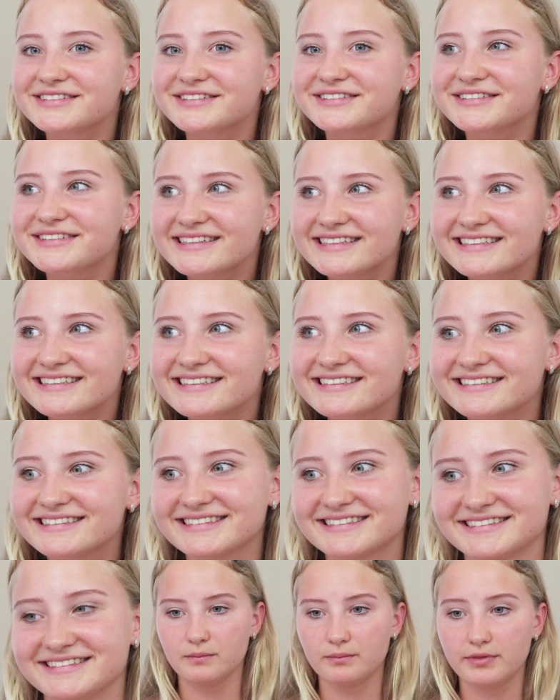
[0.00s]

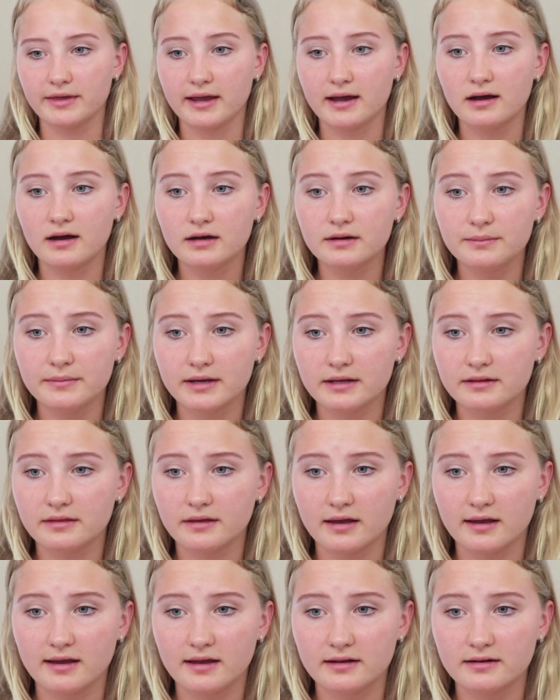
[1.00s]
Cool. They hugged me at
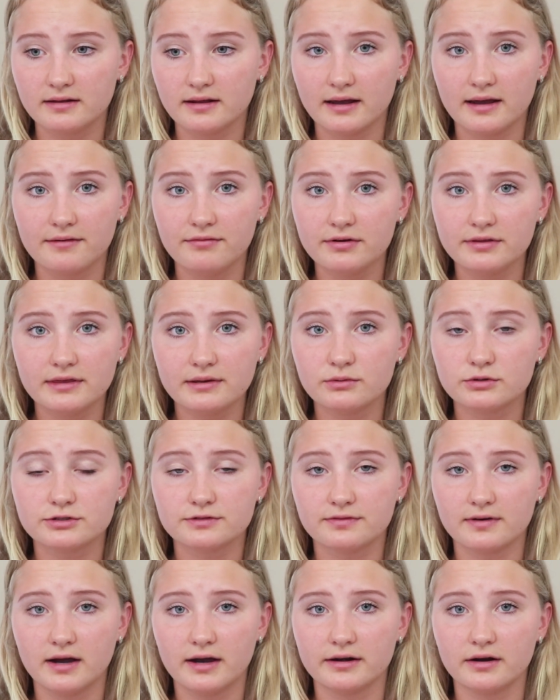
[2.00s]
the end. Everything
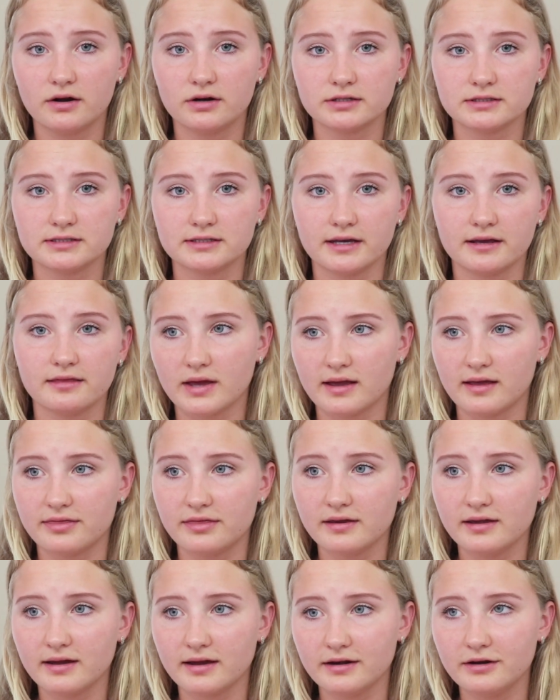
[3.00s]
was fine, honestly. I
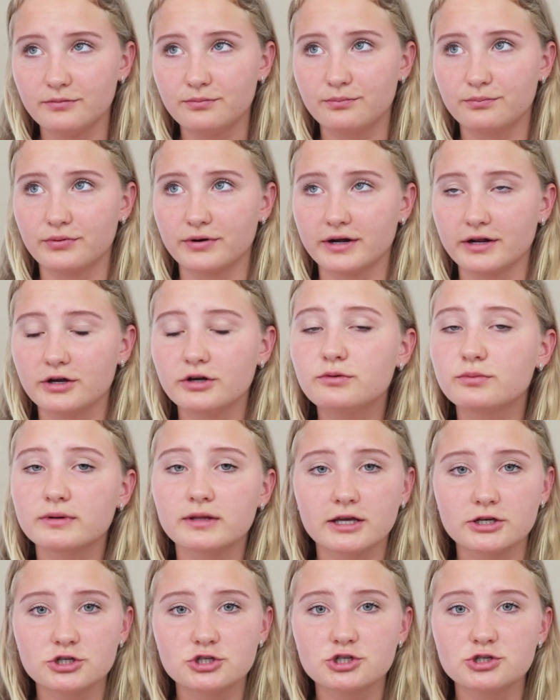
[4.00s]
think I had a pretty good
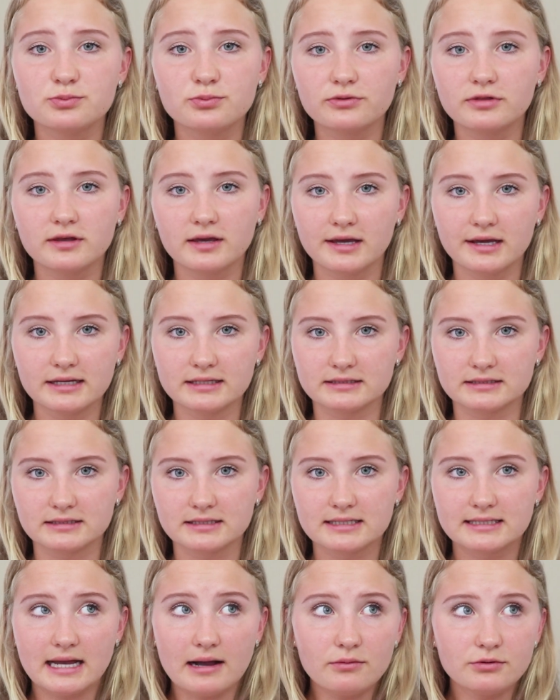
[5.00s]
relationship with the kids
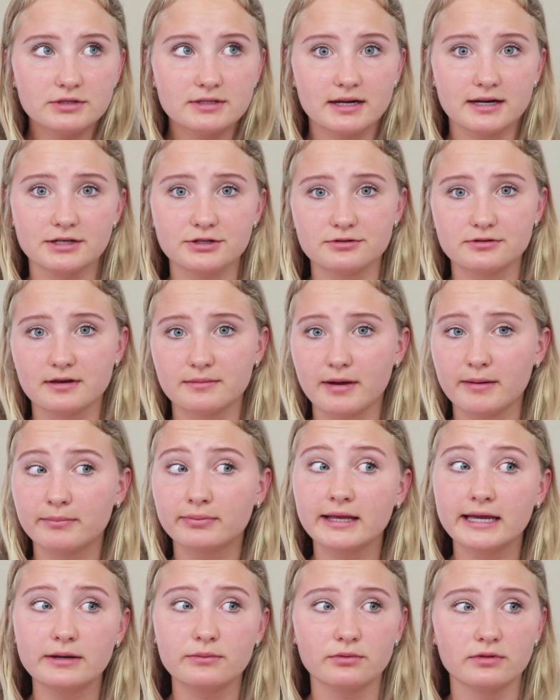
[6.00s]
because I was nice to them. I
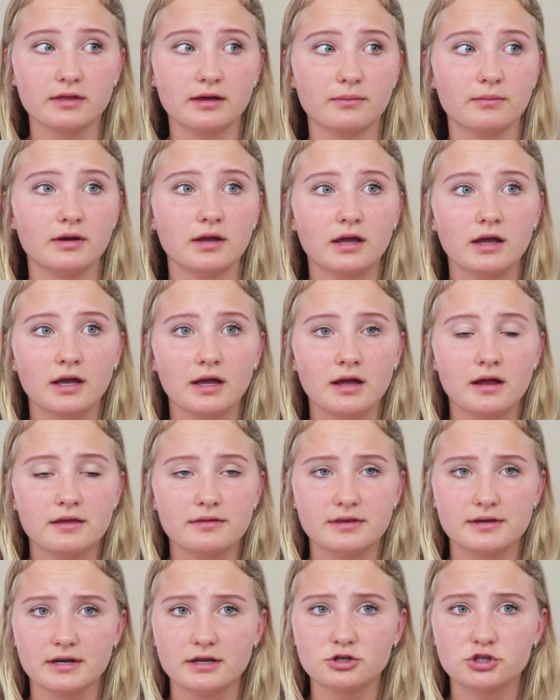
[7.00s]
played with them.
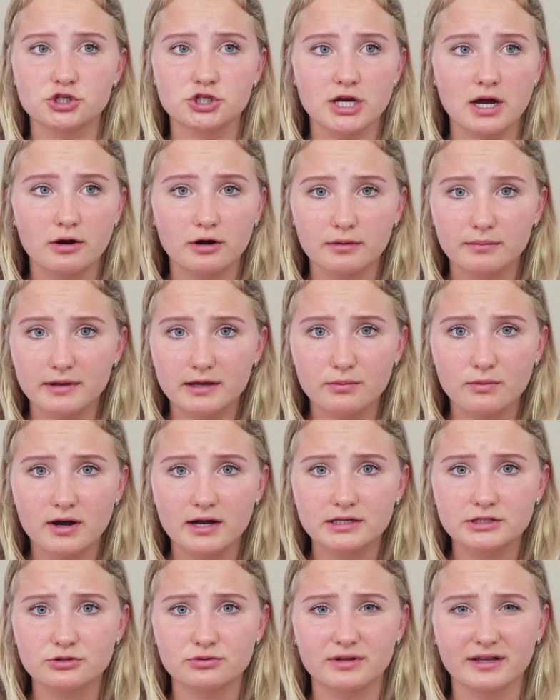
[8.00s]
They didn't shout at me
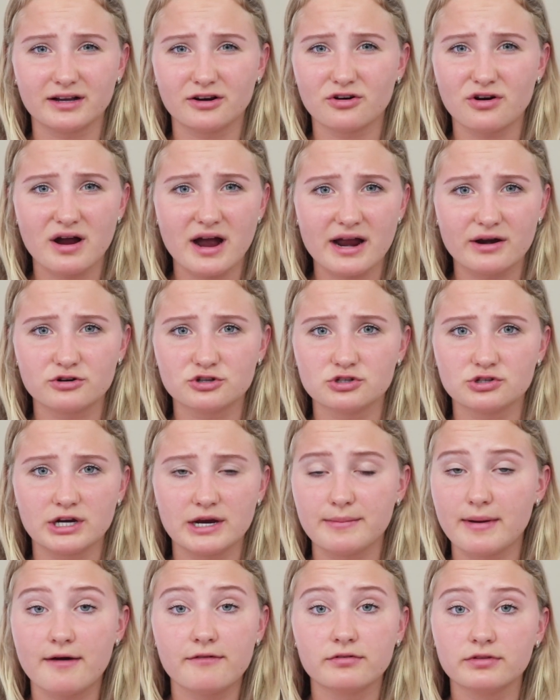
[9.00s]
once or like cry or
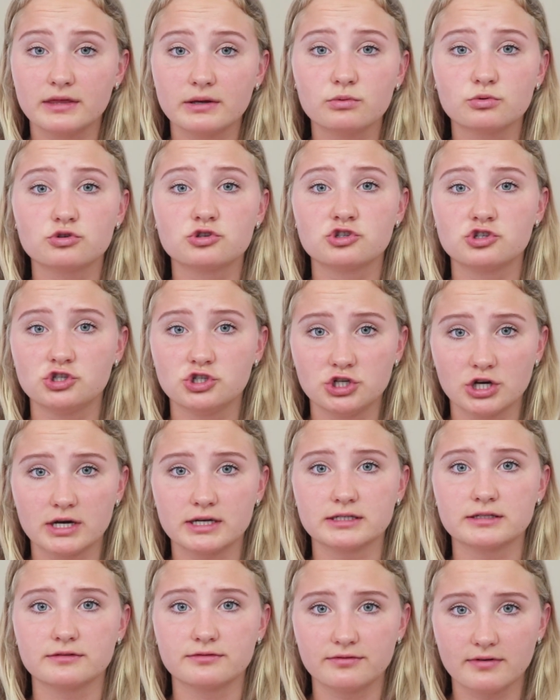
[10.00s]
scream. Everything was
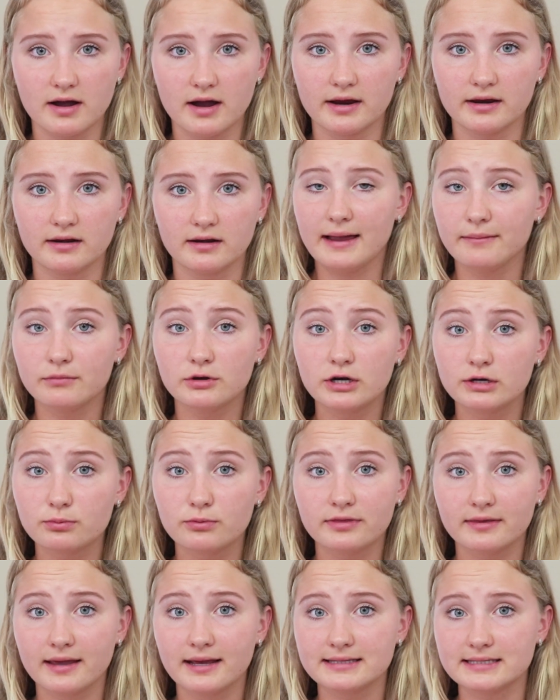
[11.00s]
just fine. I'm good
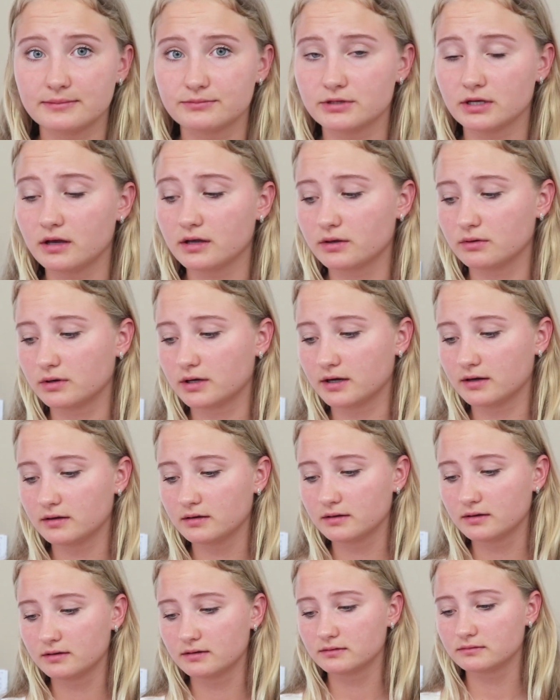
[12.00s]
with kids, I'm telling you,
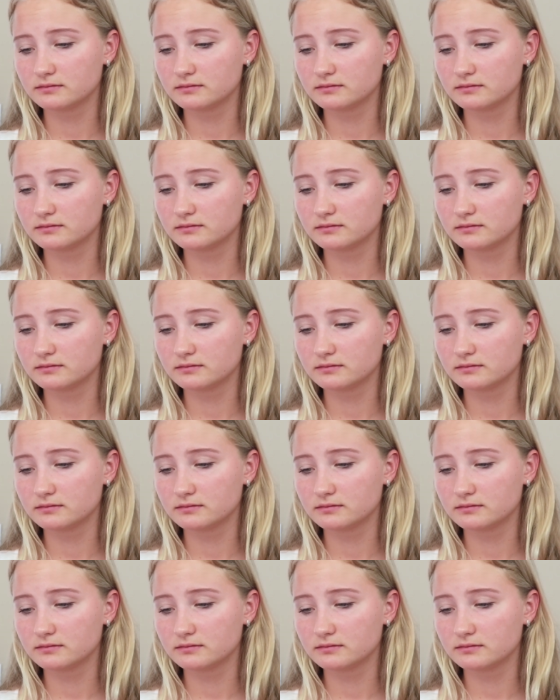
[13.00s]
cuh.